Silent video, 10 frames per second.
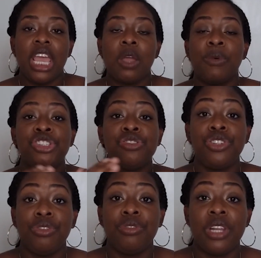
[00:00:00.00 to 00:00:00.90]
And what you
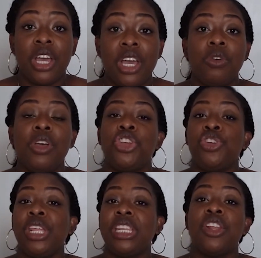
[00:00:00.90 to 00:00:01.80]
do know,
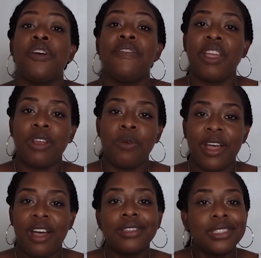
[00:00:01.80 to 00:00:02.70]
you need to know very
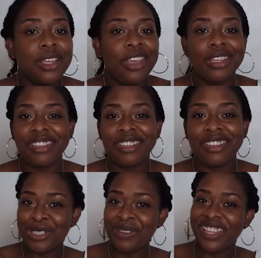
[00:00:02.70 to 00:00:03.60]
well. So you can do
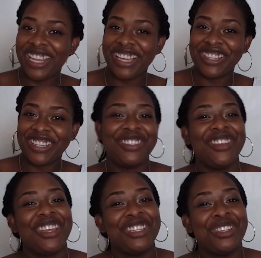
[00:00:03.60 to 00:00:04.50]
YouTube videos,
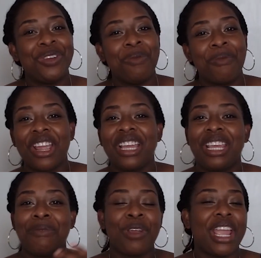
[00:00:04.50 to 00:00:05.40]
you can do
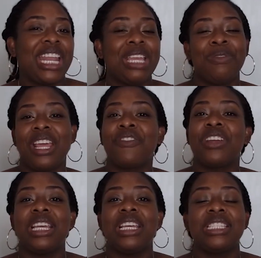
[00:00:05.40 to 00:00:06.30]
marketing, branding, whatever it
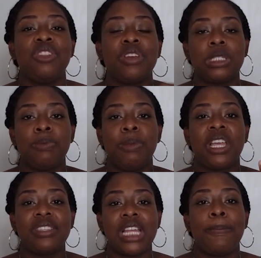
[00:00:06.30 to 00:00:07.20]
is, and you can speak
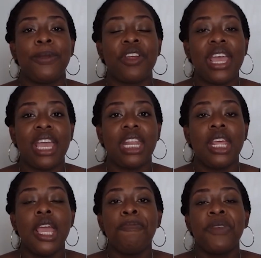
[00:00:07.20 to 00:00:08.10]
off the top of your
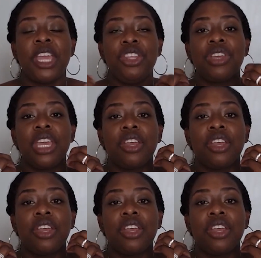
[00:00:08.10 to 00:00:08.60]
head, and you can